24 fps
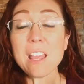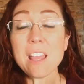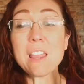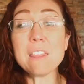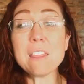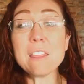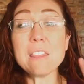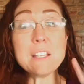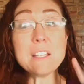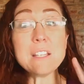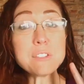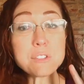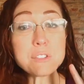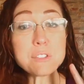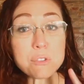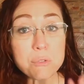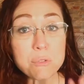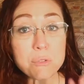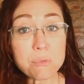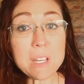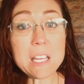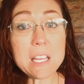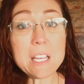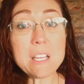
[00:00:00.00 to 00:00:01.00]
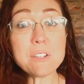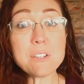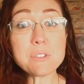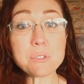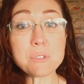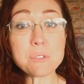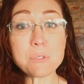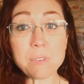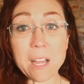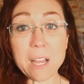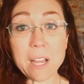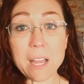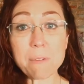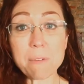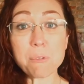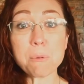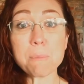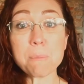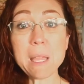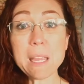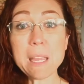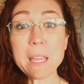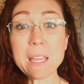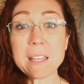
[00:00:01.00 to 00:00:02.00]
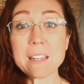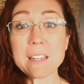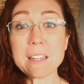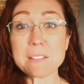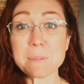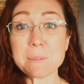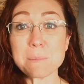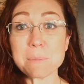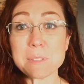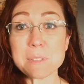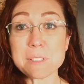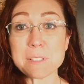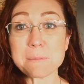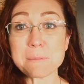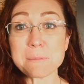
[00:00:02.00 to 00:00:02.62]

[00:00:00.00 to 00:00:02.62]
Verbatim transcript: these three survival mechanisms.